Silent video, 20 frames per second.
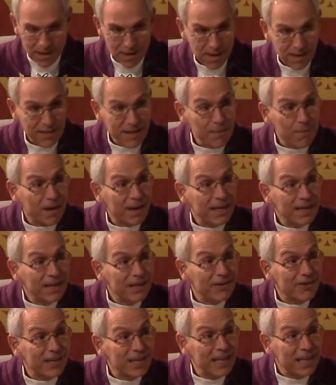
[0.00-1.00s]
And then by
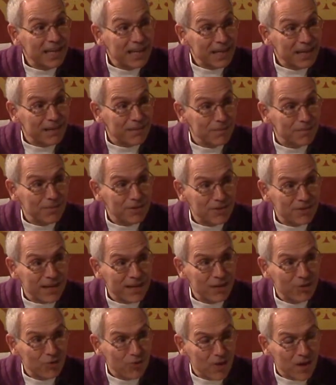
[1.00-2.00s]
hearing him
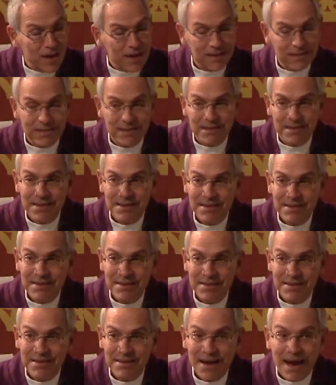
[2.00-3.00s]
say to us,
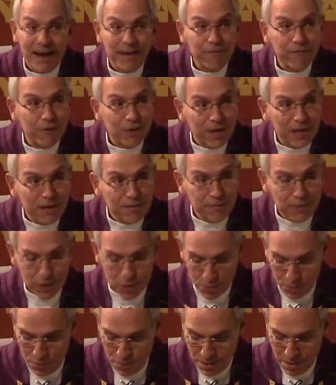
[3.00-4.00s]
I forgive
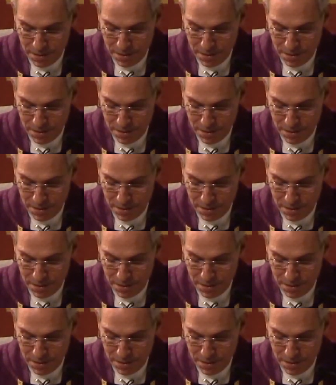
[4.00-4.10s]
you.